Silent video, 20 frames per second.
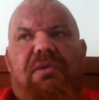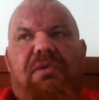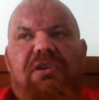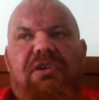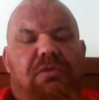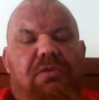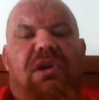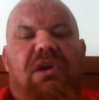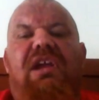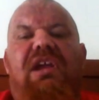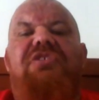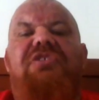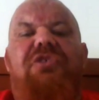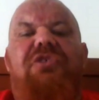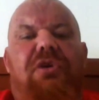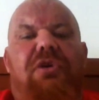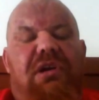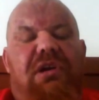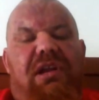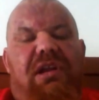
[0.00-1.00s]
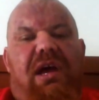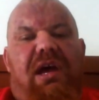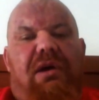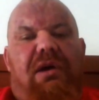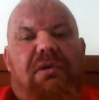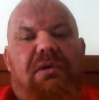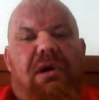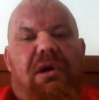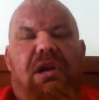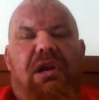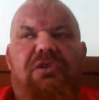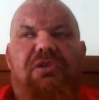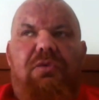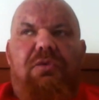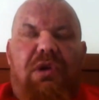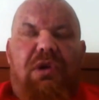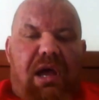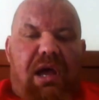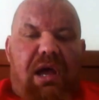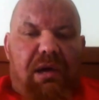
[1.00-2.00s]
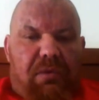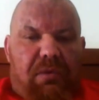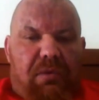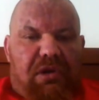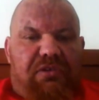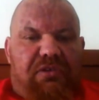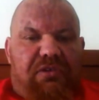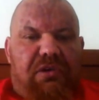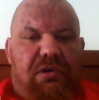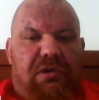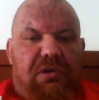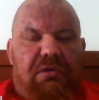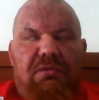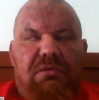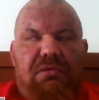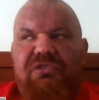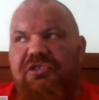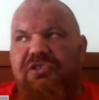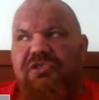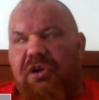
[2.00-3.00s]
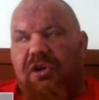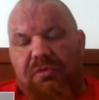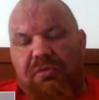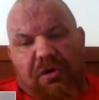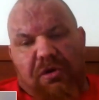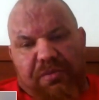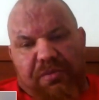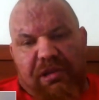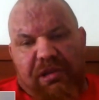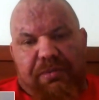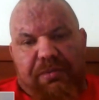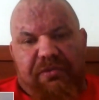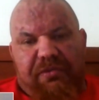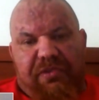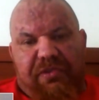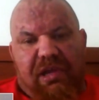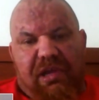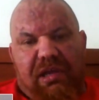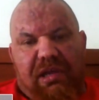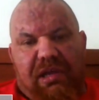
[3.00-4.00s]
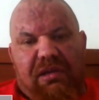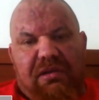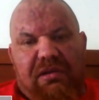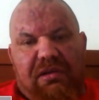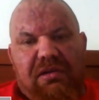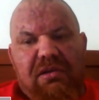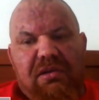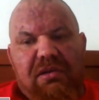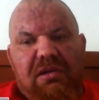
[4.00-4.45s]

going to do what I enjoy now. I'm going to do what I want to do, sod what people think.